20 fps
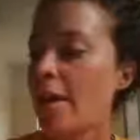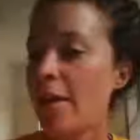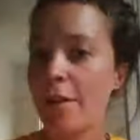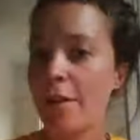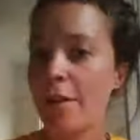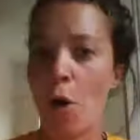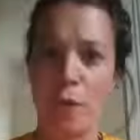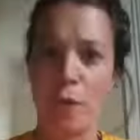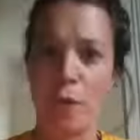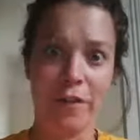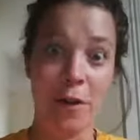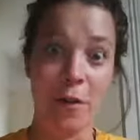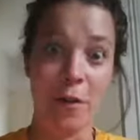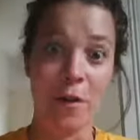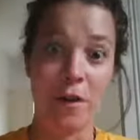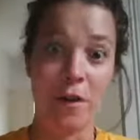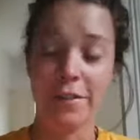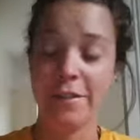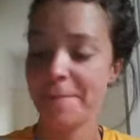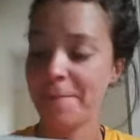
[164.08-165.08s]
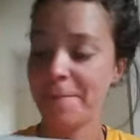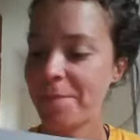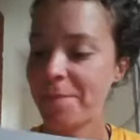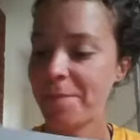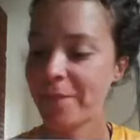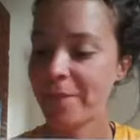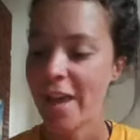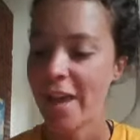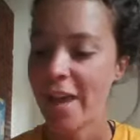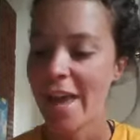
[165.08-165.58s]
Hopefully it was.
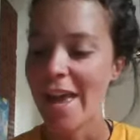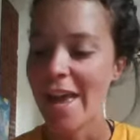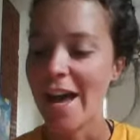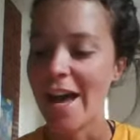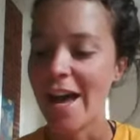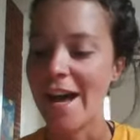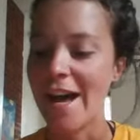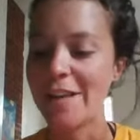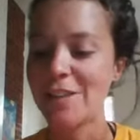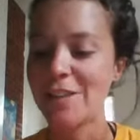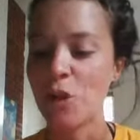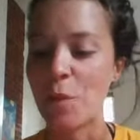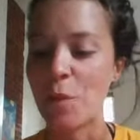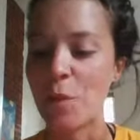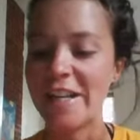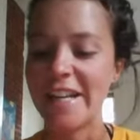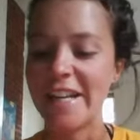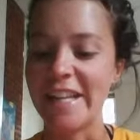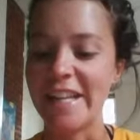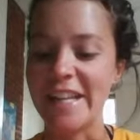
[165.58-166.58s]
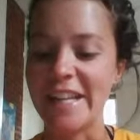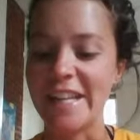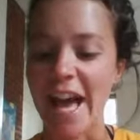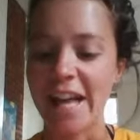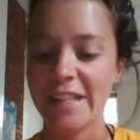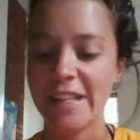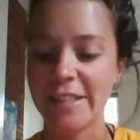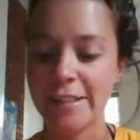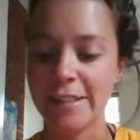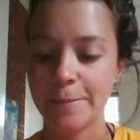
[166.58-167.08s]
So we need a guess.